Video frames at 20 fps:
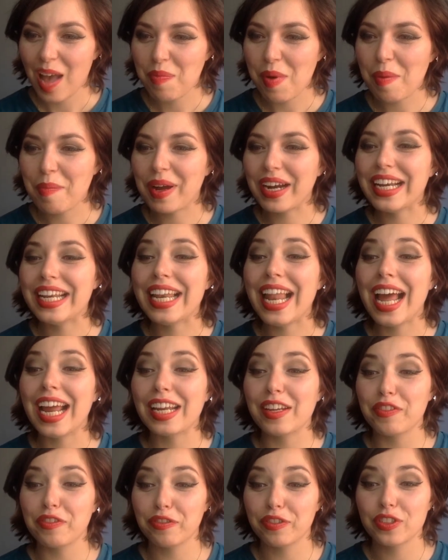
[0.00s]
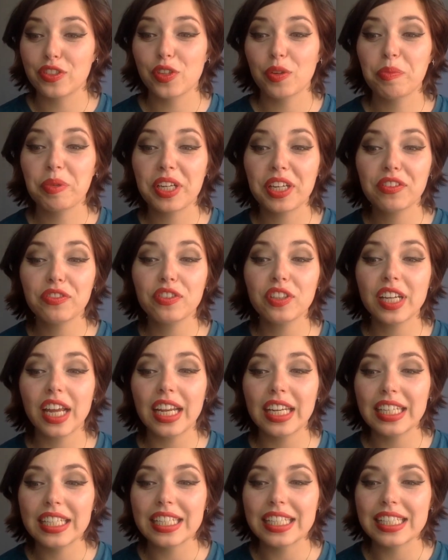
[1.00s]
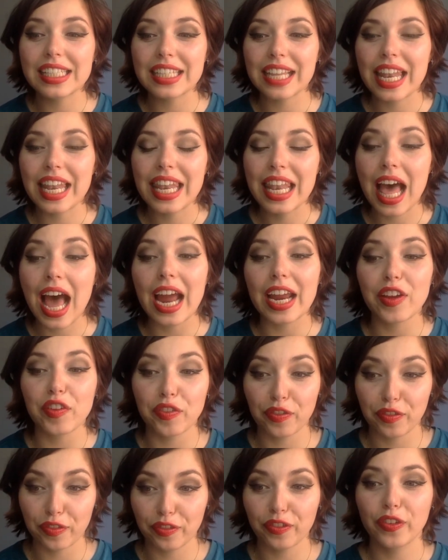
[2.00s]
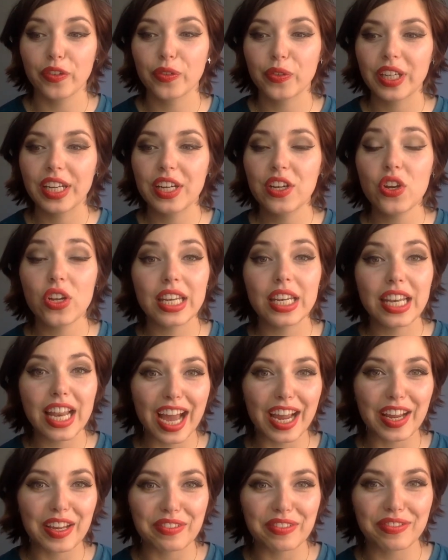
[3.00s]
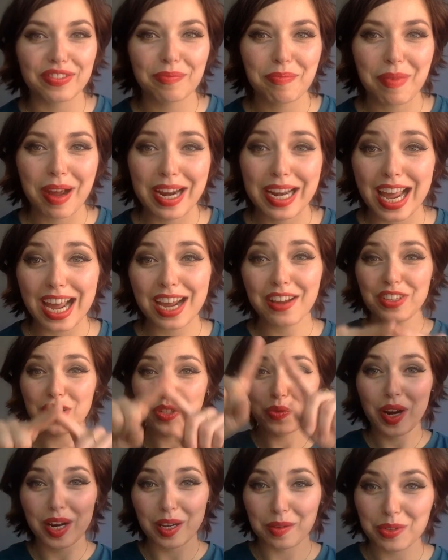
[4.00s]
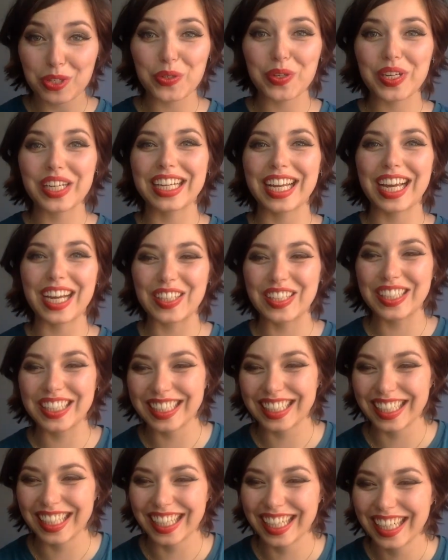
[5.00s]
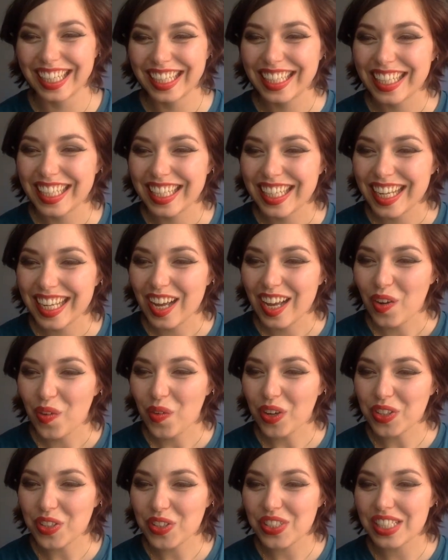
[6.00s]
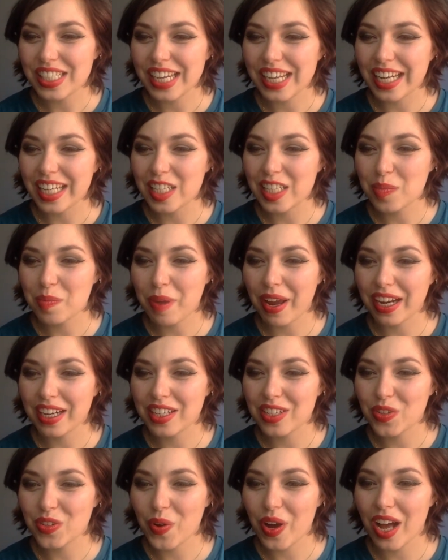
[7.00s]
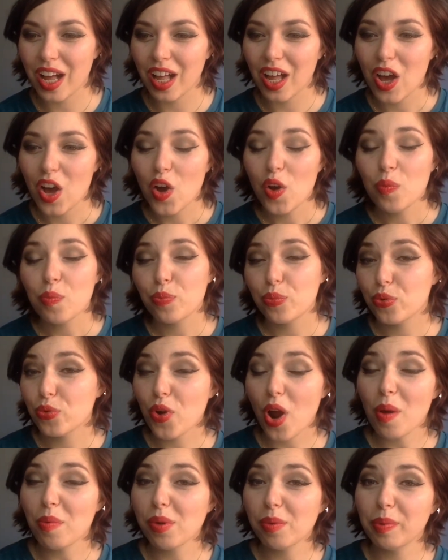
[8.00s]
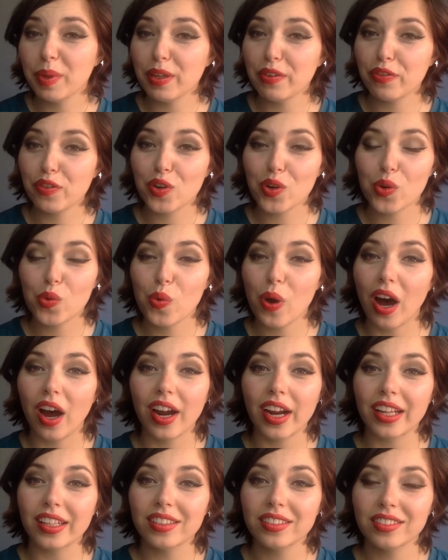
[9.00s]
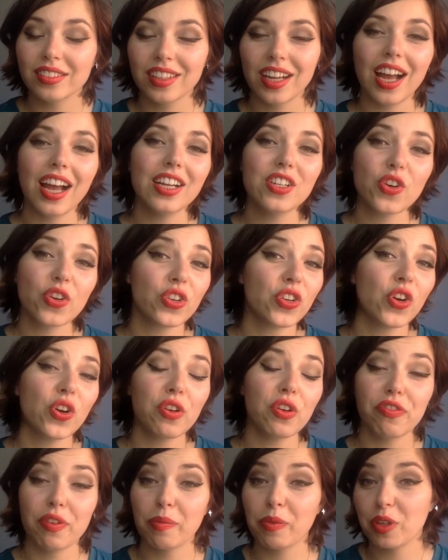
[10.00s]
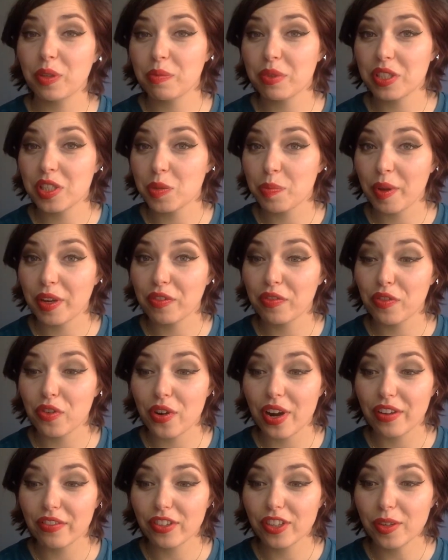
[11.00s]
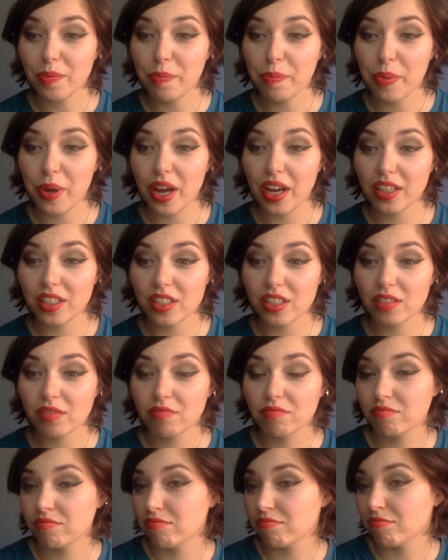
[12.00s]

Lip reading: About my life. So be careful, Khalid, it's life. Okay, not live. My life is what I'm doing now. Want to stay in Spain as well? Probably for a while. I don't know if I'm going to be in Spain forever, but